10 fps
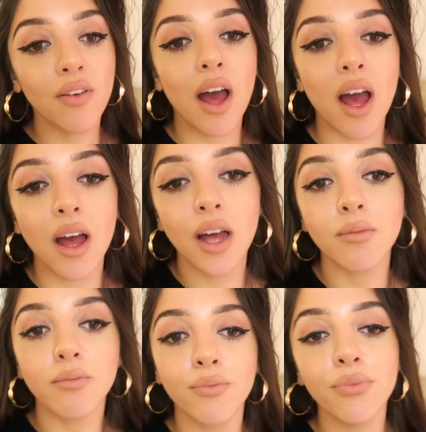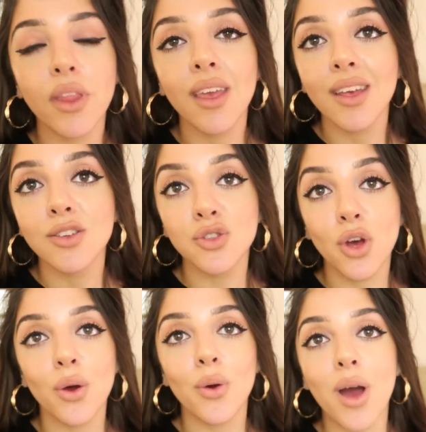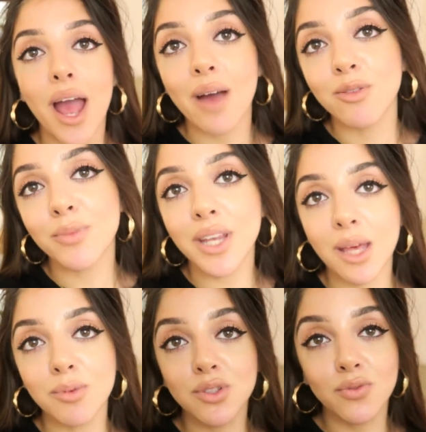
So I haven't been able